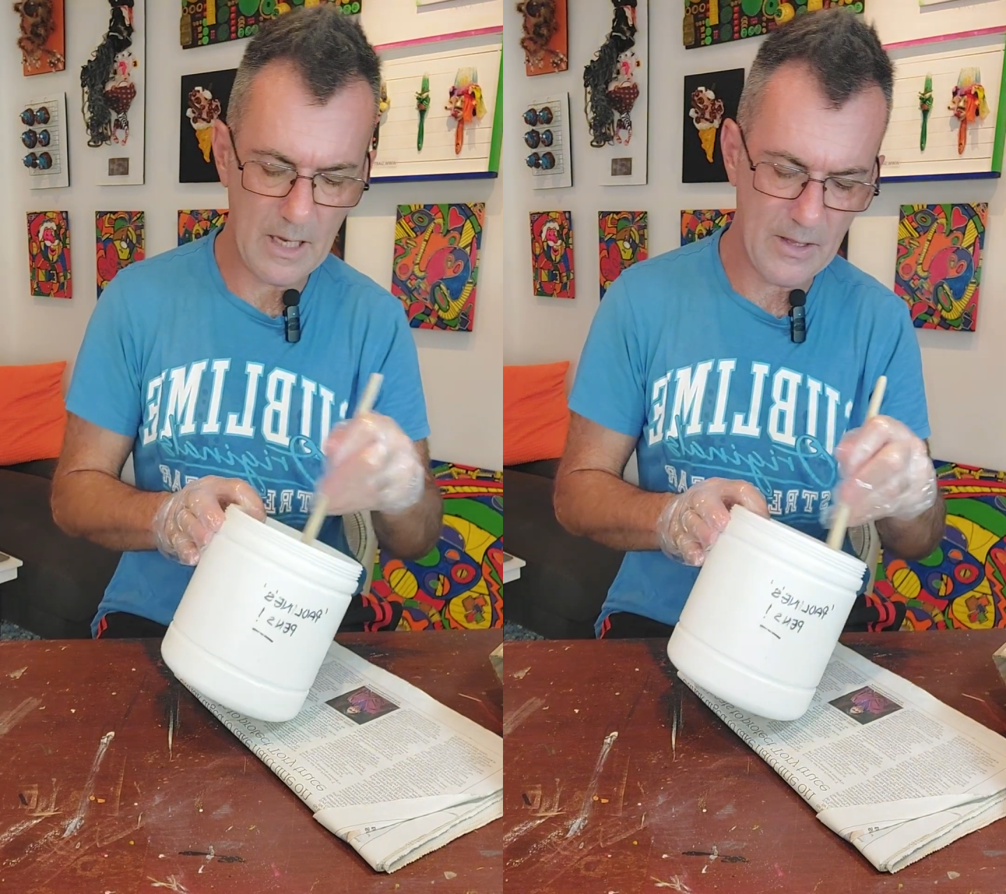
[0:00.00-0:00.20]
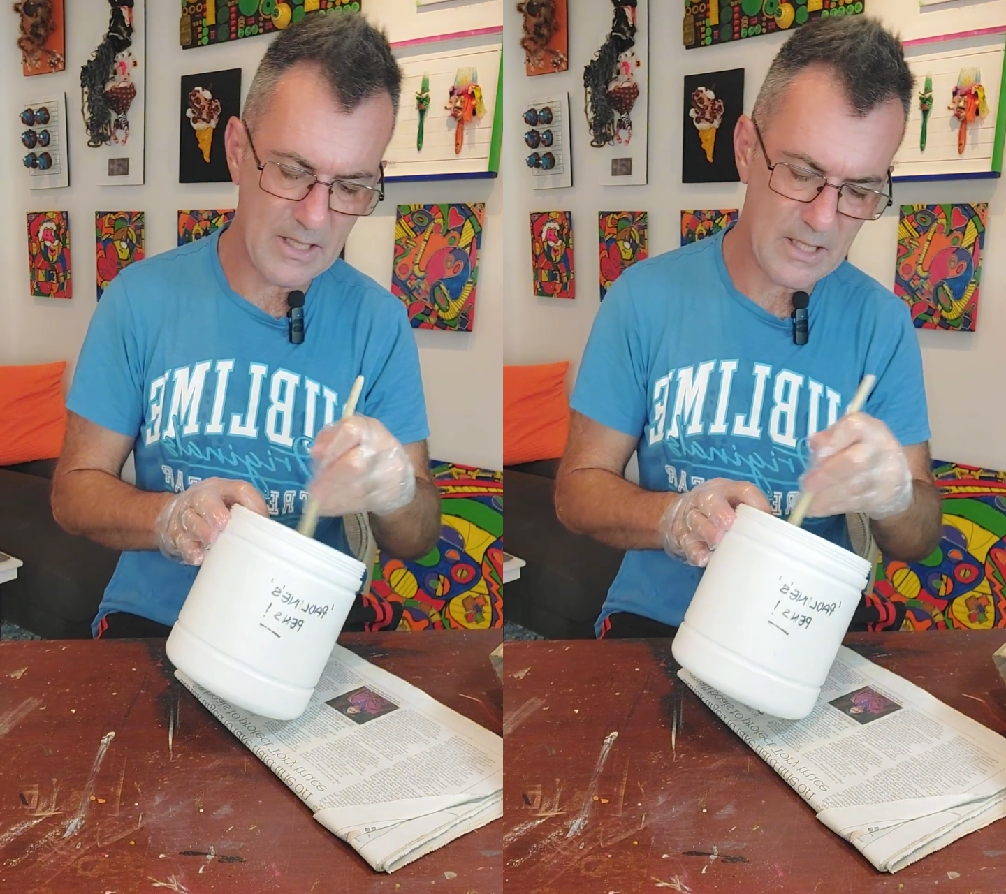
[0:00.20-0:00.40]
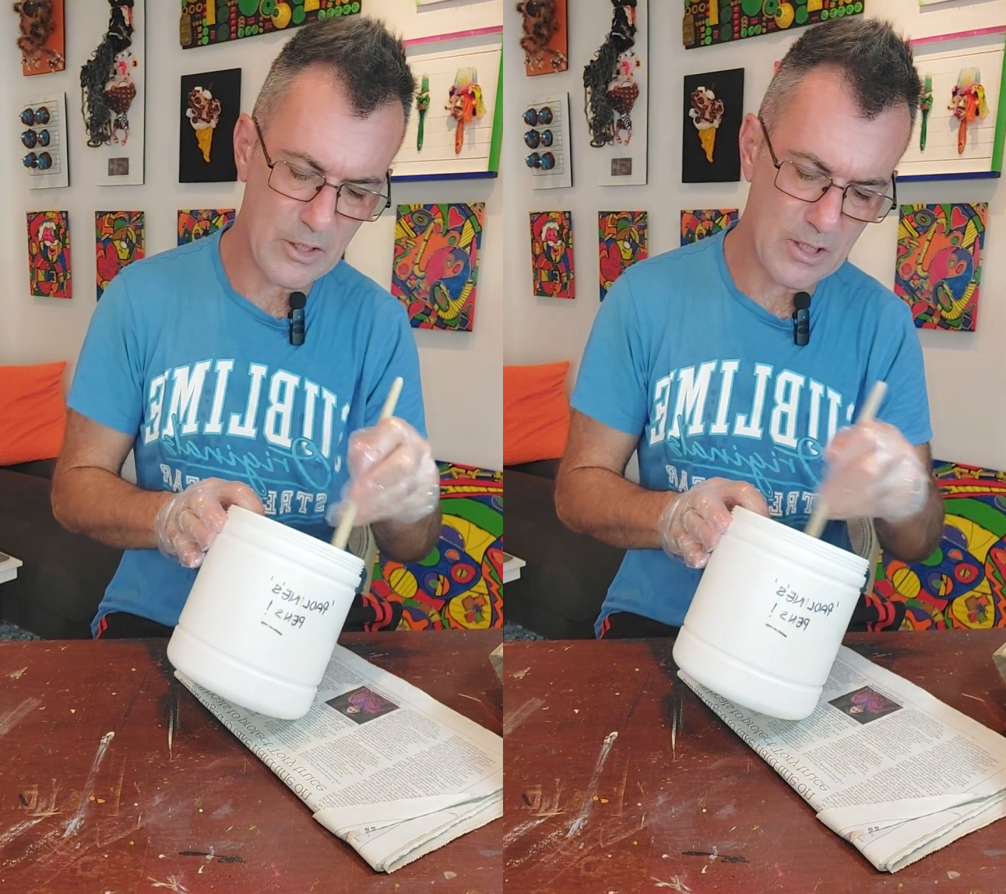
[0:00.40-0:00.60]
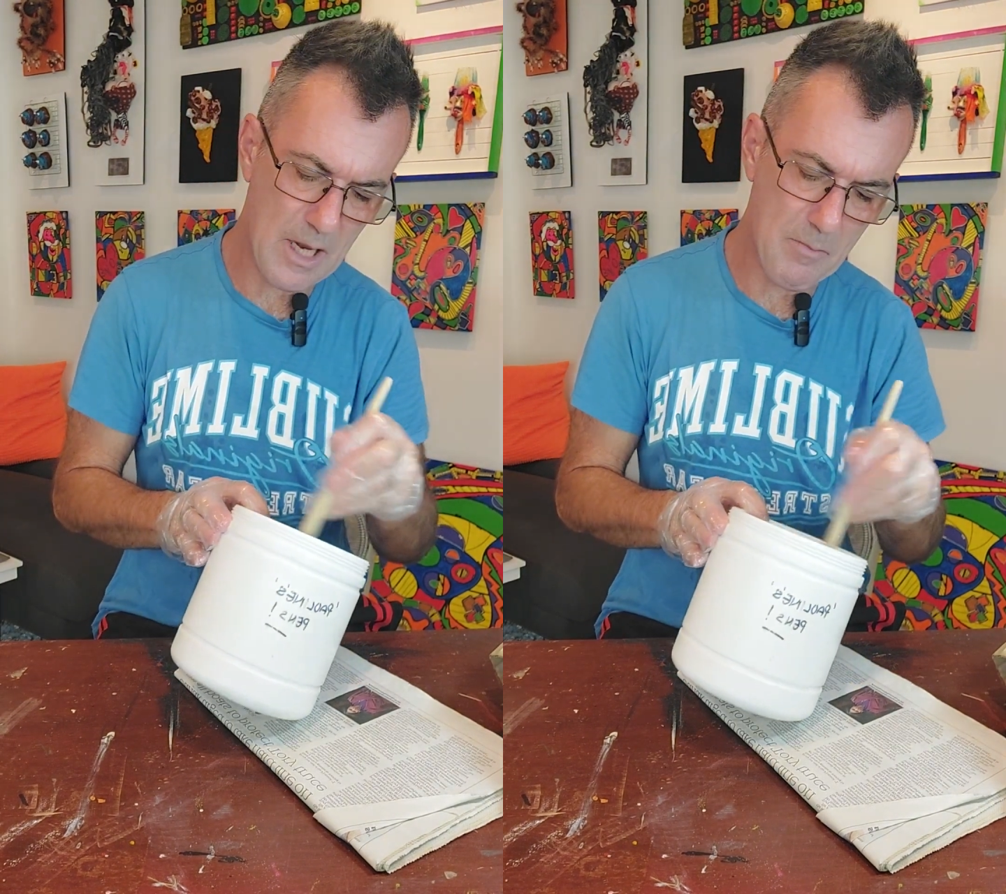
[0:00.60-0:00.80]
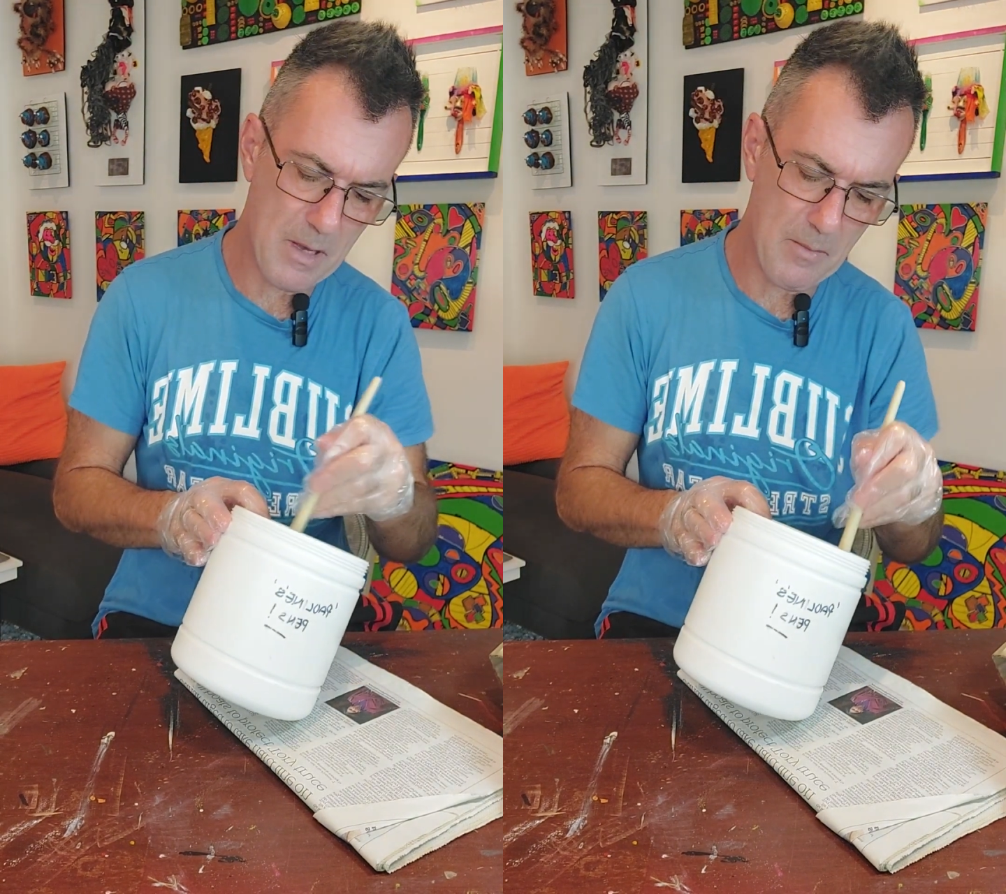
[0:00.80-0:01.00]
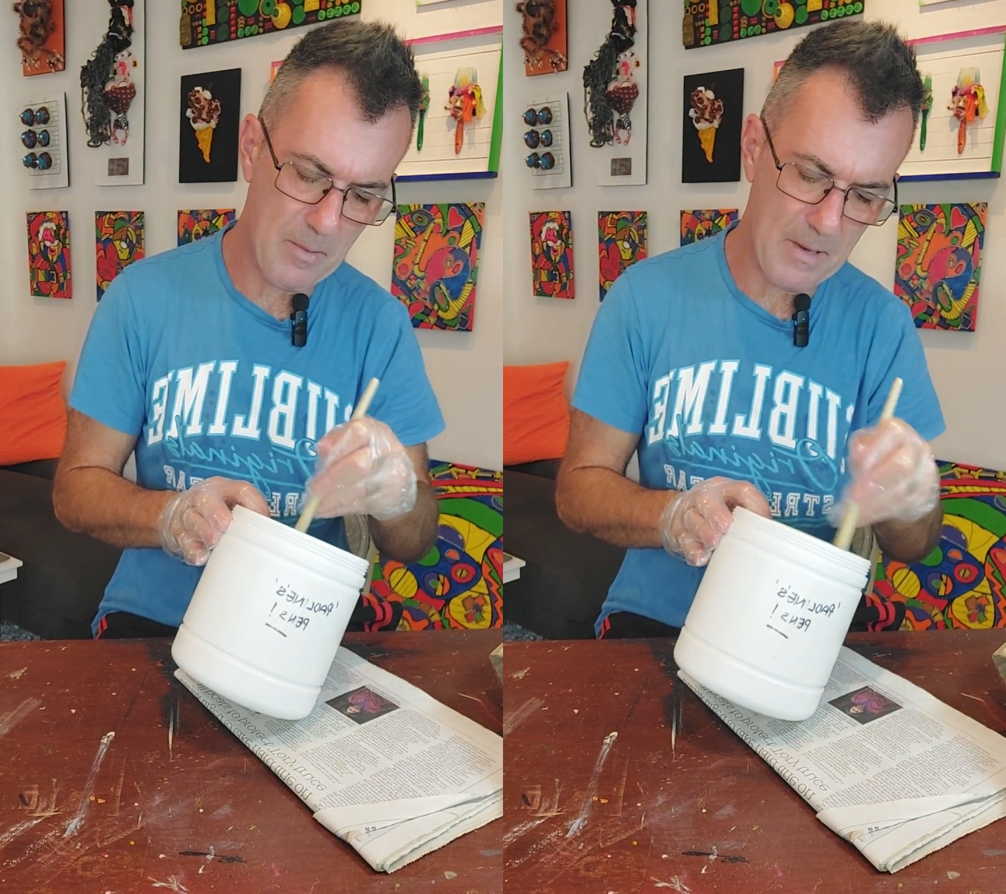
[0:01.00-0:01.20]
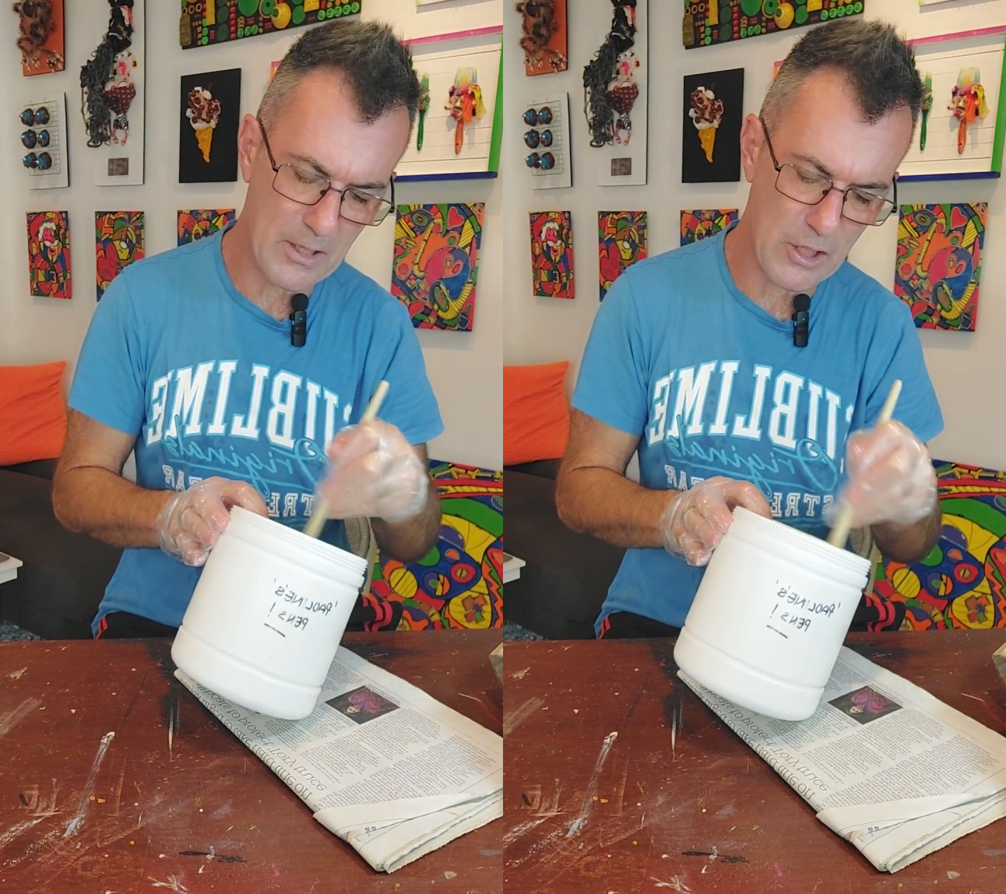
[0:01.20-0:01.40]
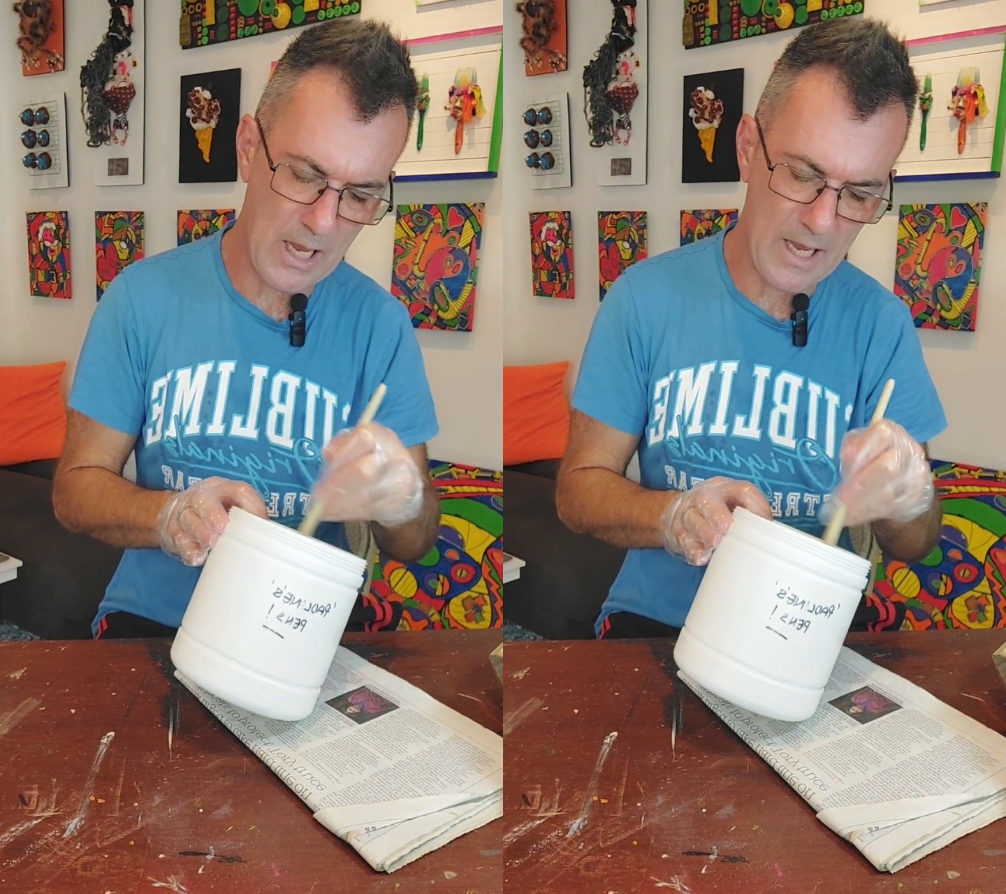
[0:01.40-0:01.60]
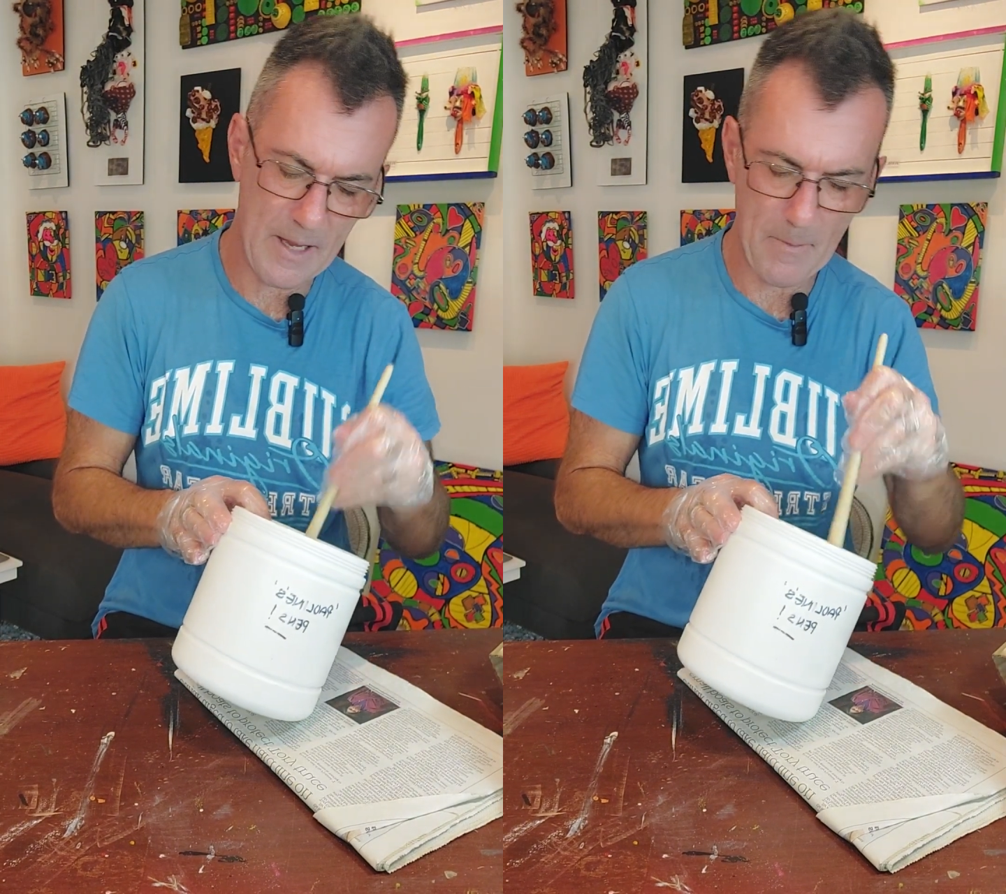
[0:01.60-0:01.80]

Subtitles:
And this is just like paper mache.